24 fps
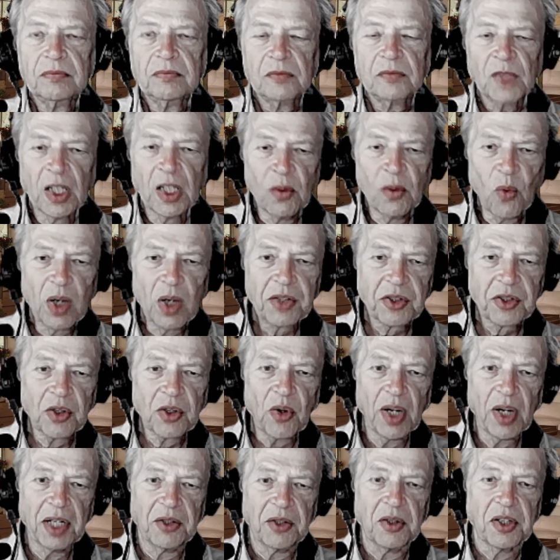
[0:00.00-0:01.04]
And what you're
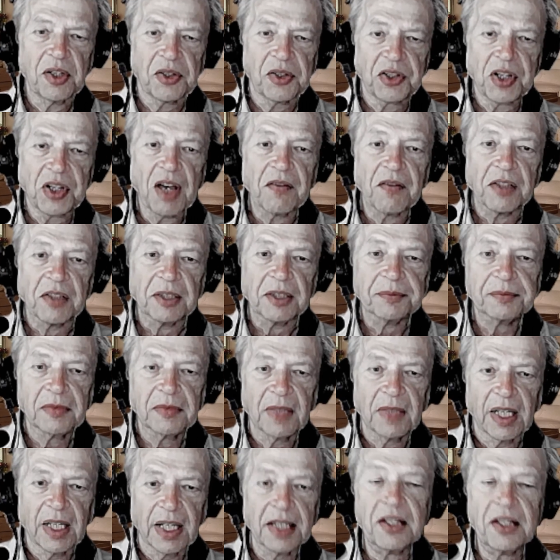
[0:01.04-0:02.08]
going to discover,
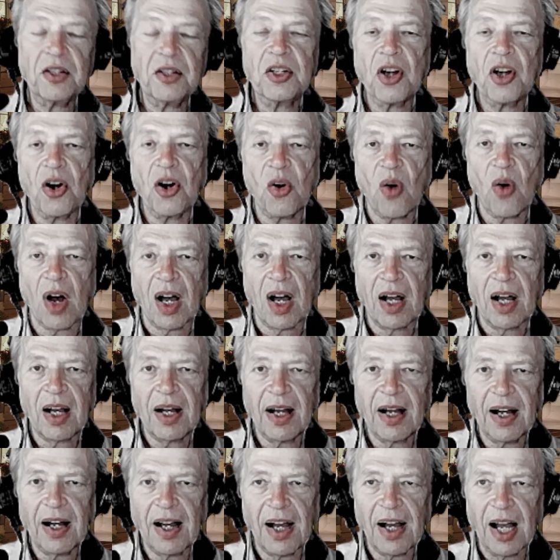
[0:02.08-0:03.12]
and
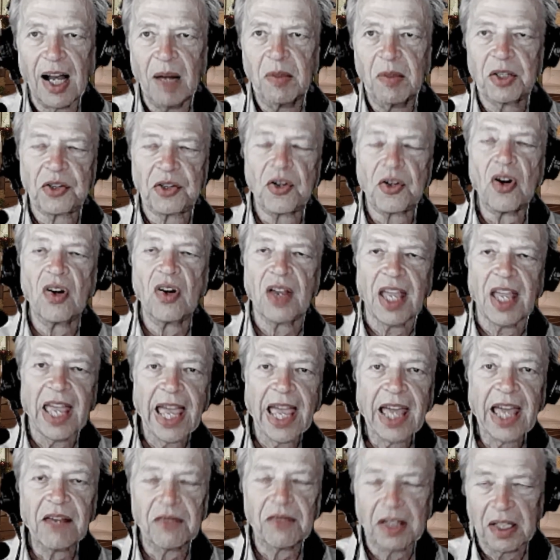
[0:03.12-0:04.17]
I'm a strong
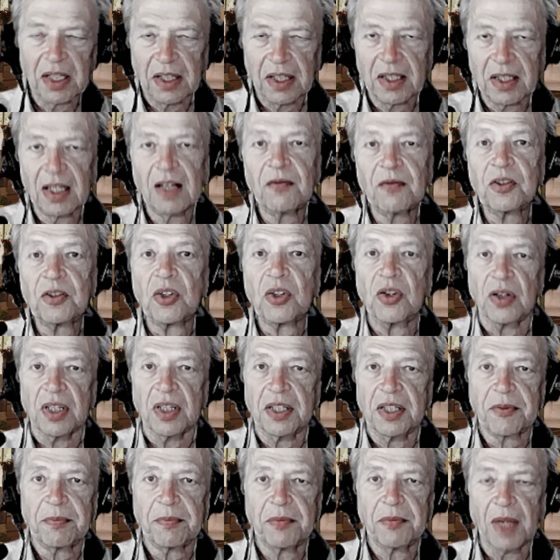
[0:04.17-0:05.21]
advocate of
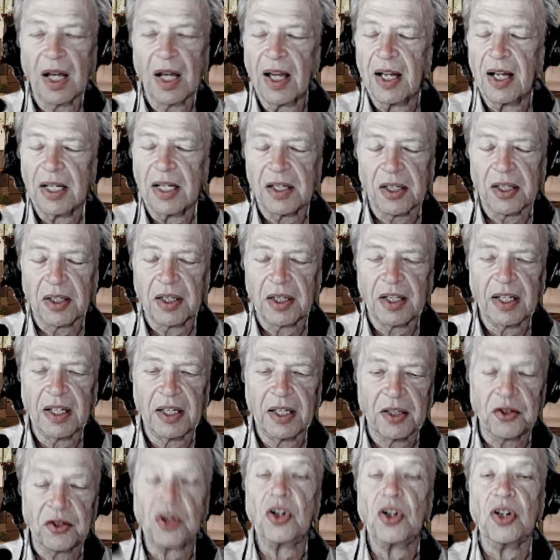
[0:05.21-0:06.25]
journaling
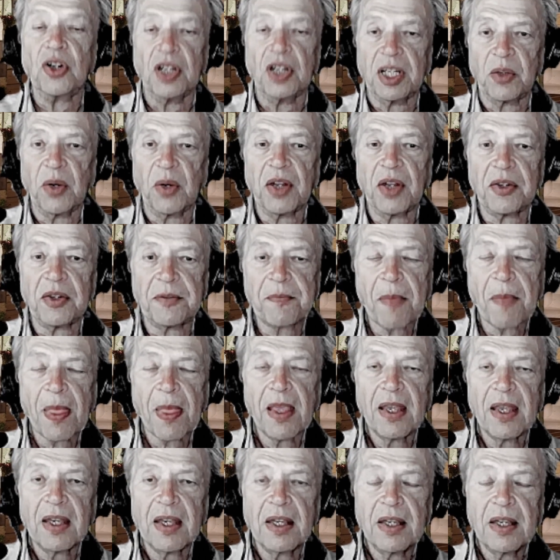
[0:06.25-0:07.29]
rather.
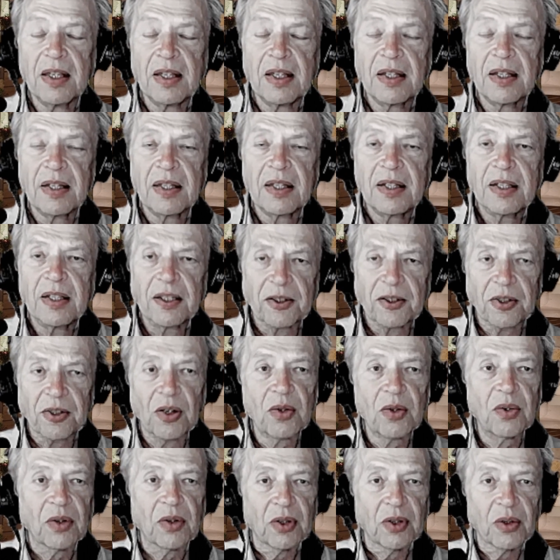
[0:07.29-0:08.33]

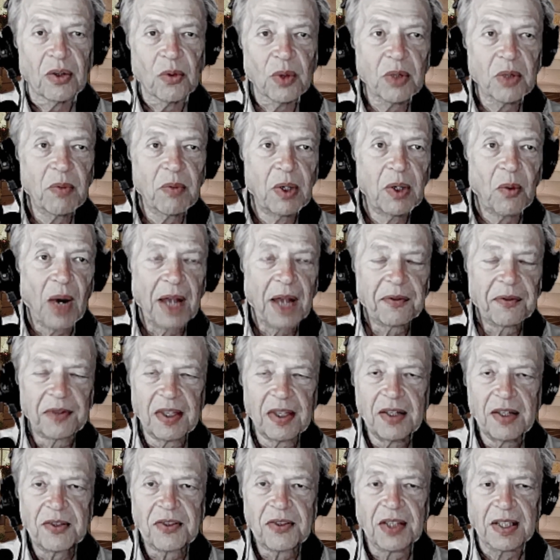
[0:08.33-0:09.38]
So when we write
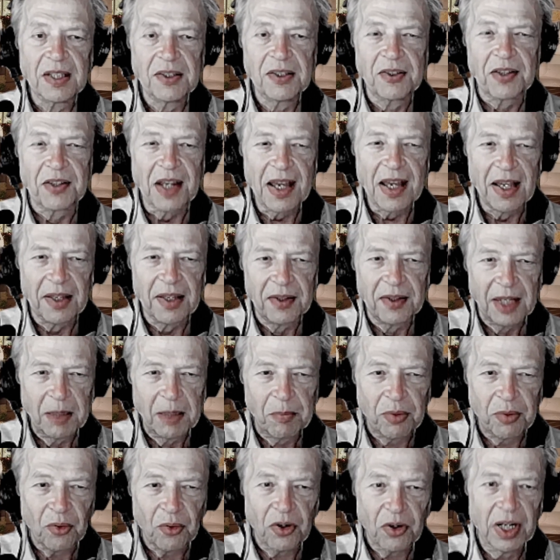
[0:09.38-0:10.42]
these things down, they
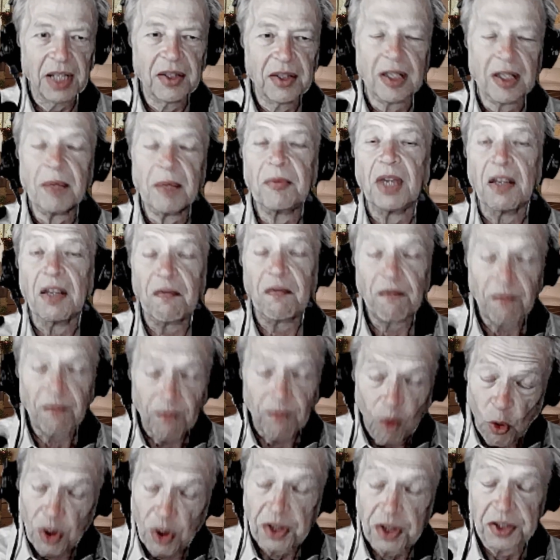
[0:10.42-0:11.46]

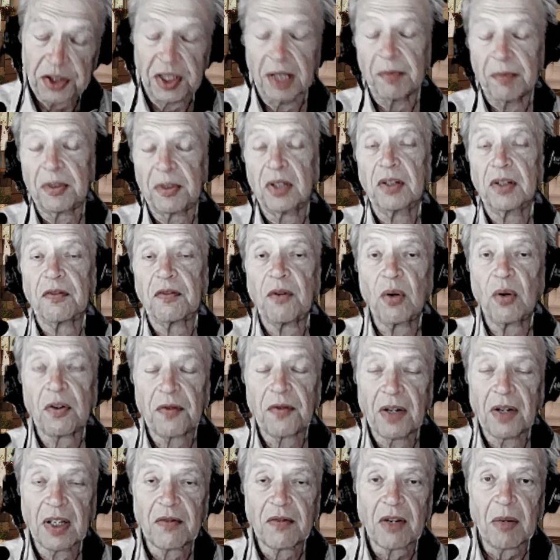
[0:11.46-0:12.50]
force them to the
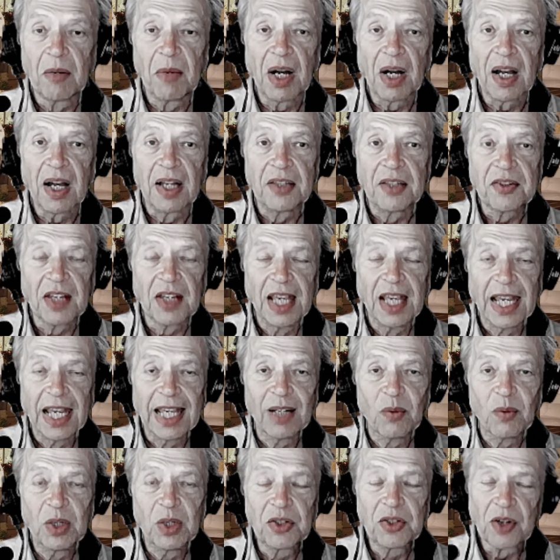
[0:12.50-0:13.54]
forefront of our minds.
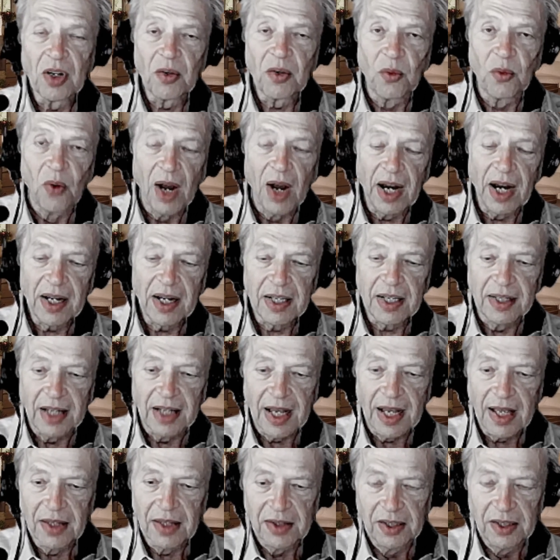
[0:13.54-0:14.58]
And we start writing
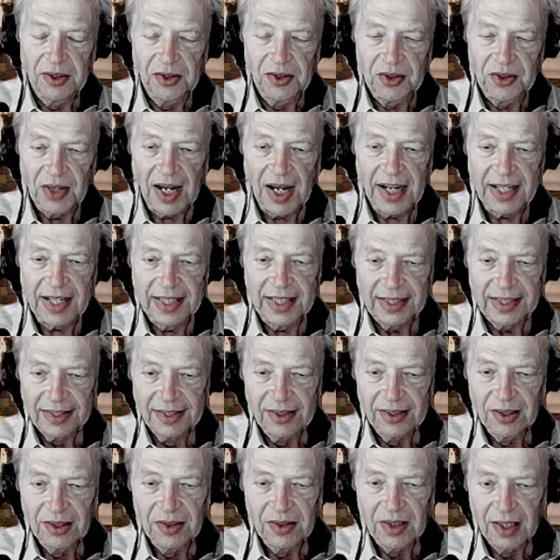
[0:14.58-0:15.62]
down these tiny
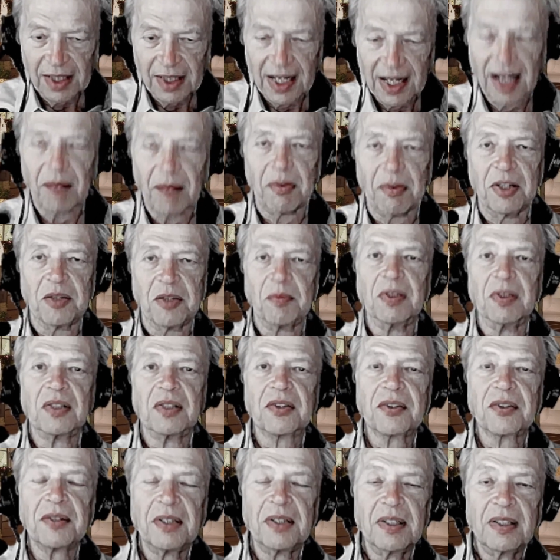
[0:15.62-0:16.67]
little accomplishments.
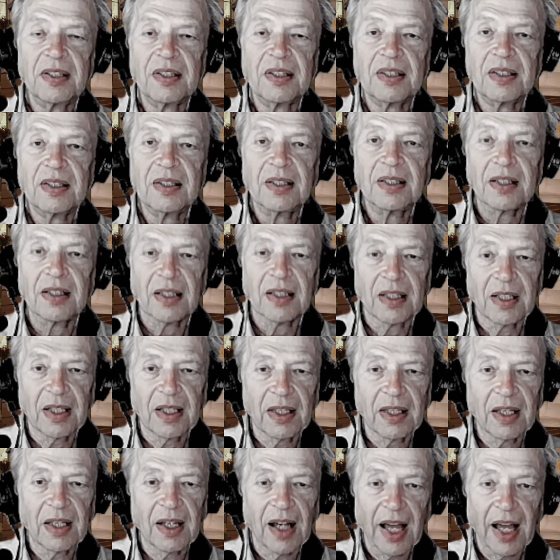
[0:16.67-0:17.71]

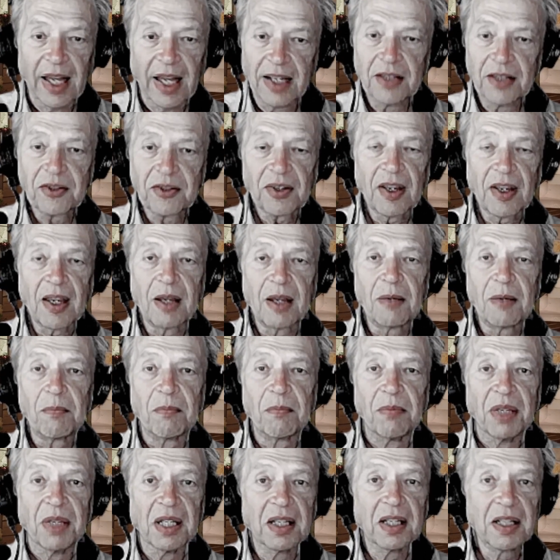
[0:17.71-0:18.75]
I didn't say
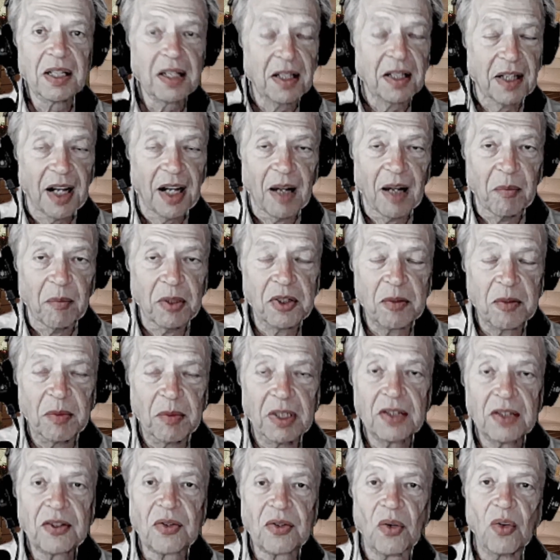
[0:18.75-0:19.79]
big
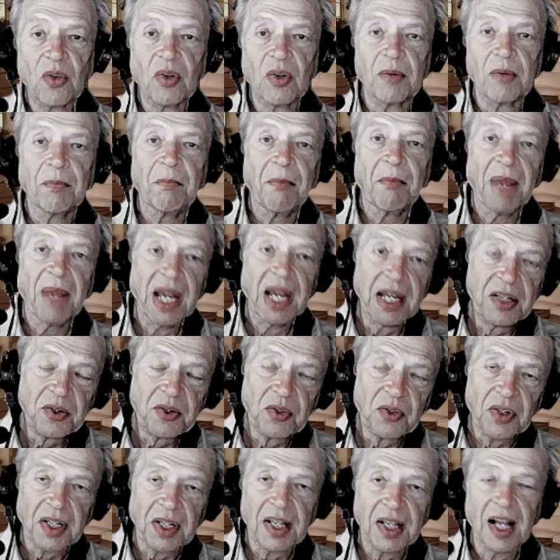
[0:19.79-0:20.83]
accomplishments or
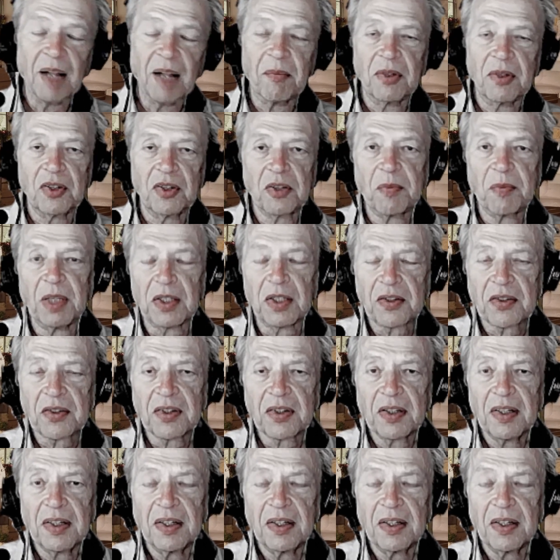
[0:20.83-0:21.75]
major accomplishments.